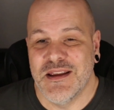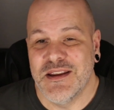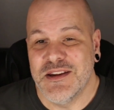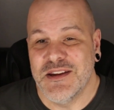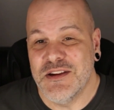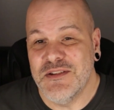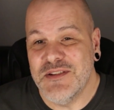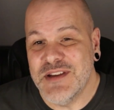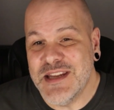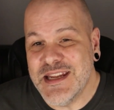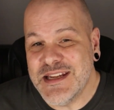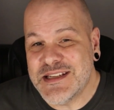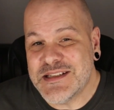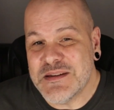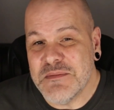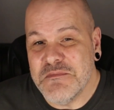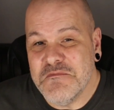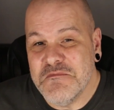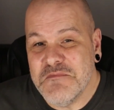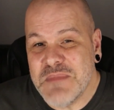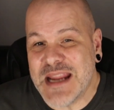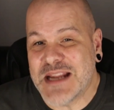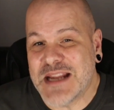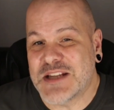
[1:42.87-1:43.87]
You need to
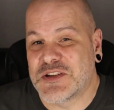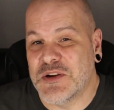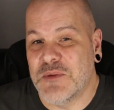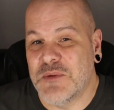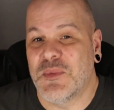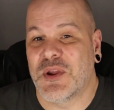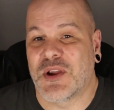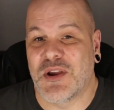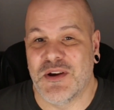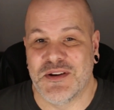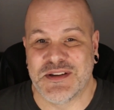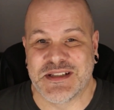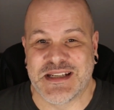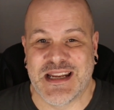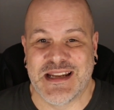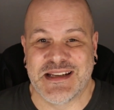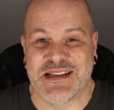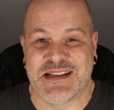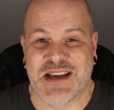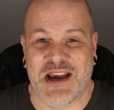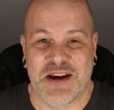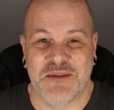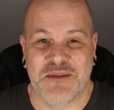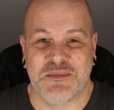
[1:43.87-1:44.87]
mix up the content
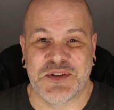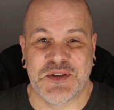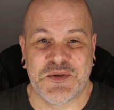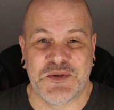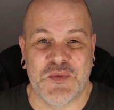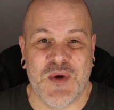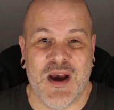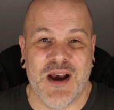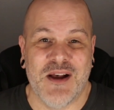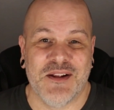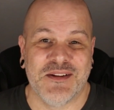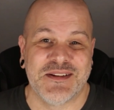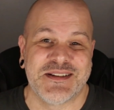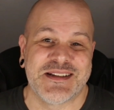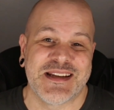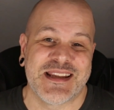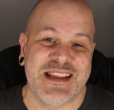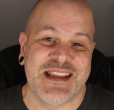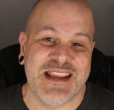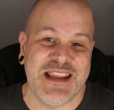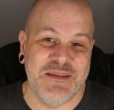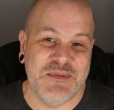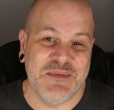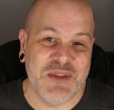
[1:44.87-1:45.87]
types as well to
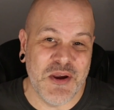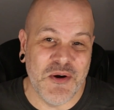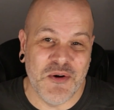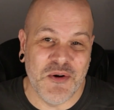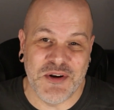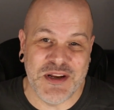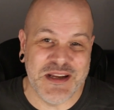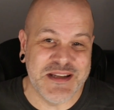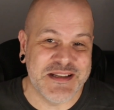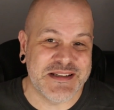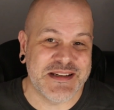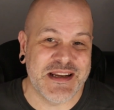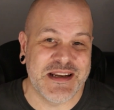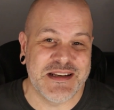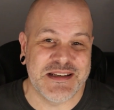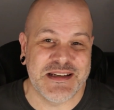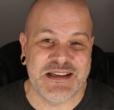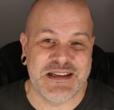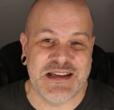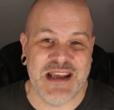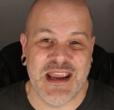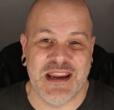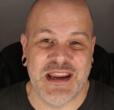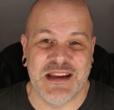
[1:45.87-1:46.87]
keep the audience
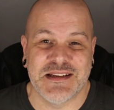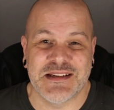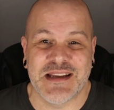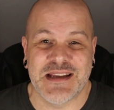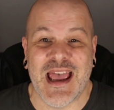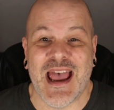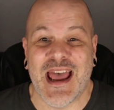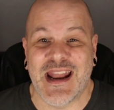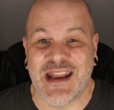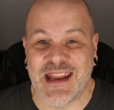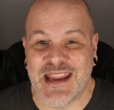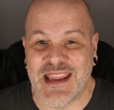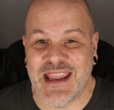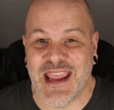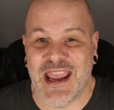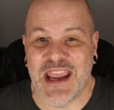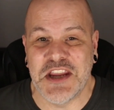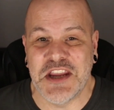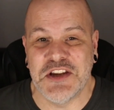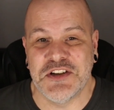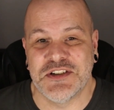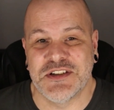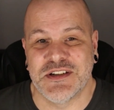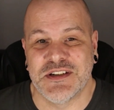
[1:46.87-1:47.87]
entertained and
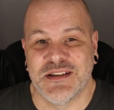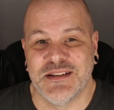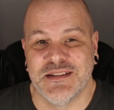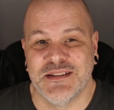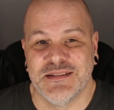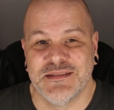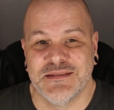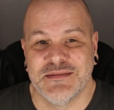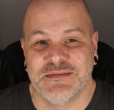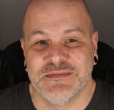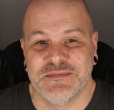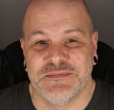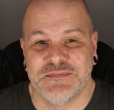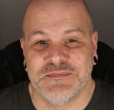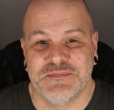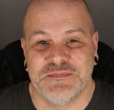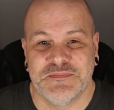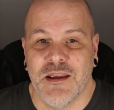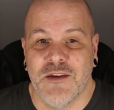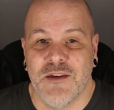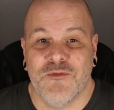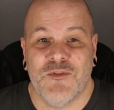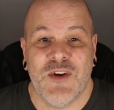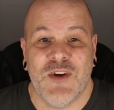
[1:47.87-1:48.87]
engaged.
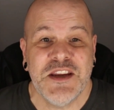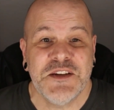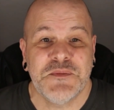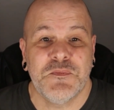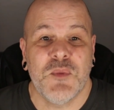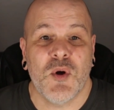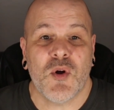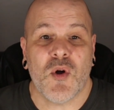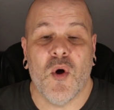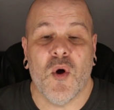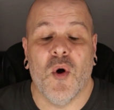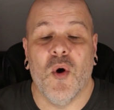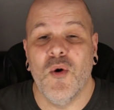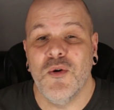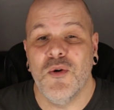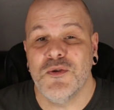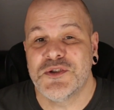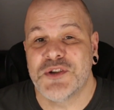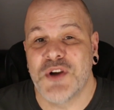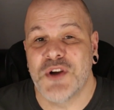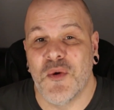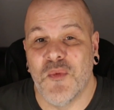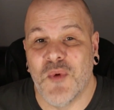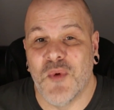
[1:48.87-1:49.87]
Facebook
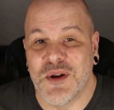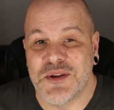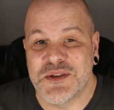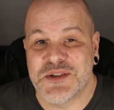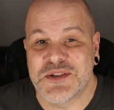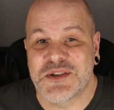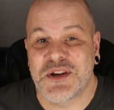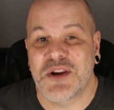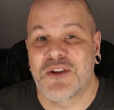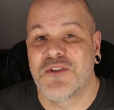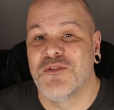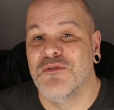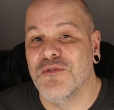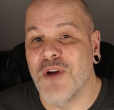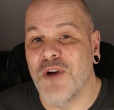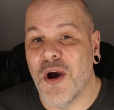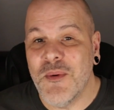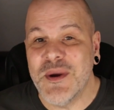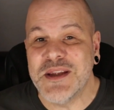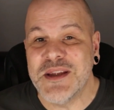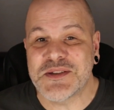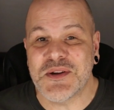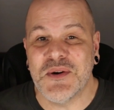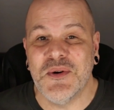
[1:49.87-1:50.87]
also wants to
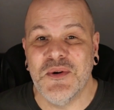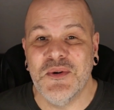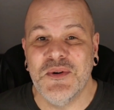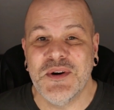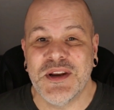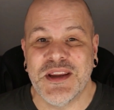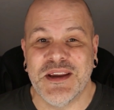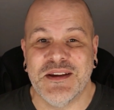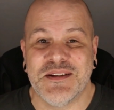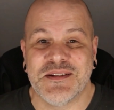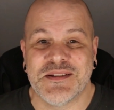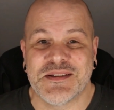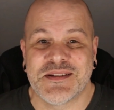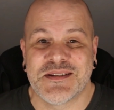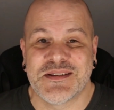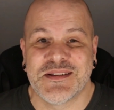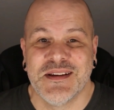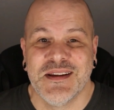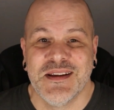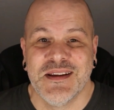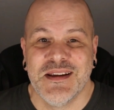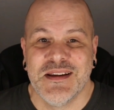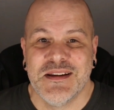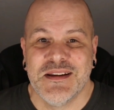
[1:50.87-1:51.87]
grow its
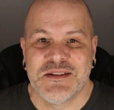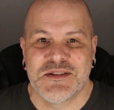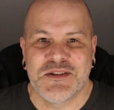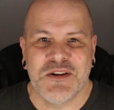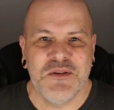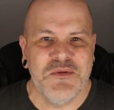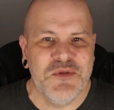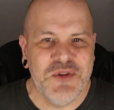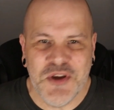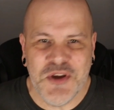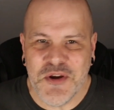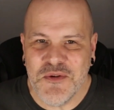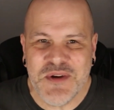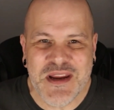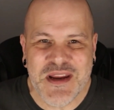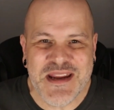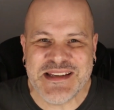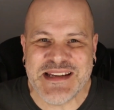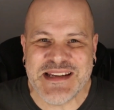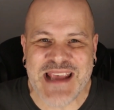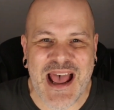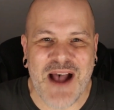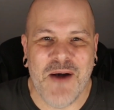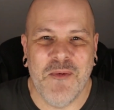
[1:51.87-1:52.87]
audience, so you need
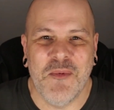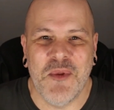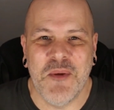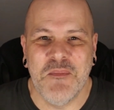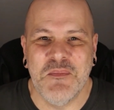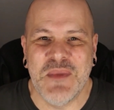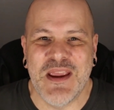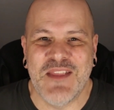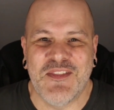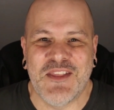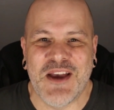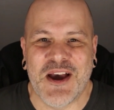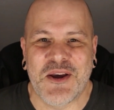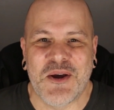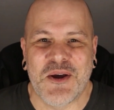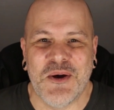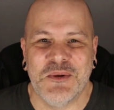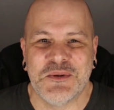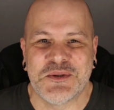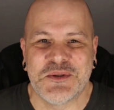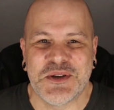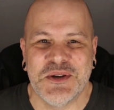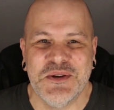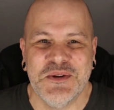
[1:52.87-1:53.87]
to help them meet that
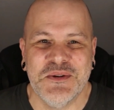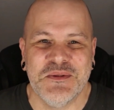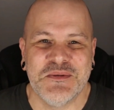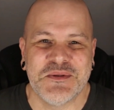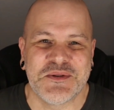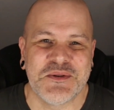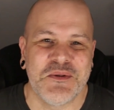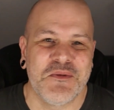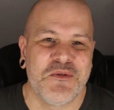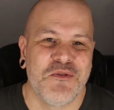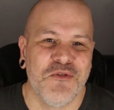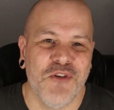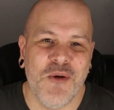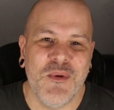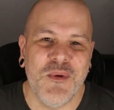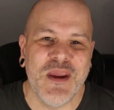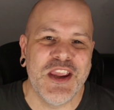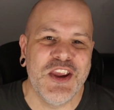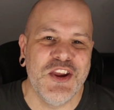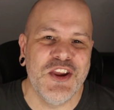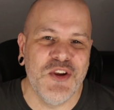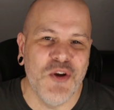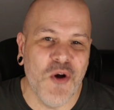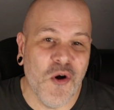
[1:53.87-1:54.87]
goal too. So
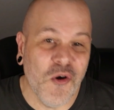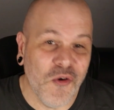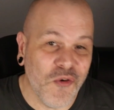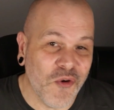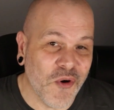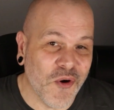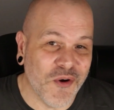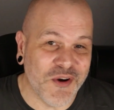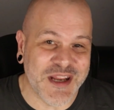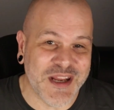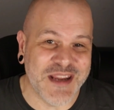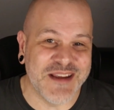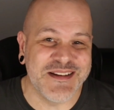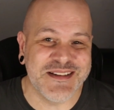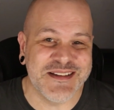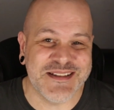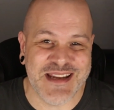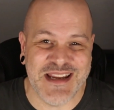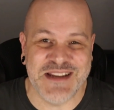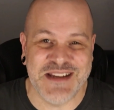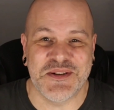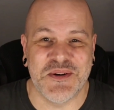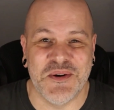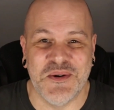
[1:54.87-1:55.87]
growing your audience
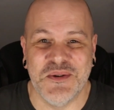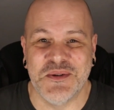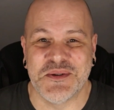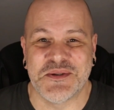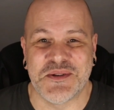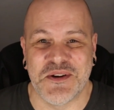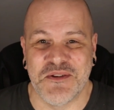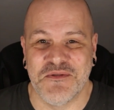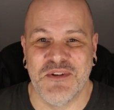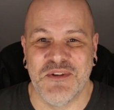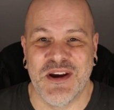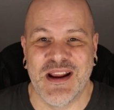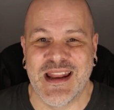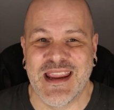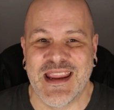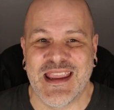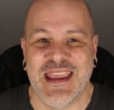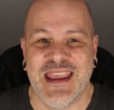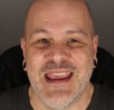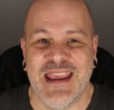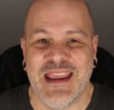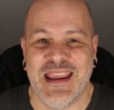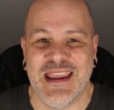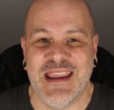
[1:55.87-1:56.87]
is also really
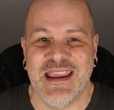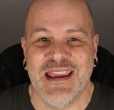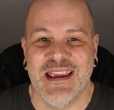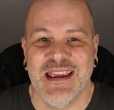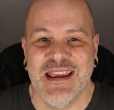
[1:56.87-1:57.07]
key,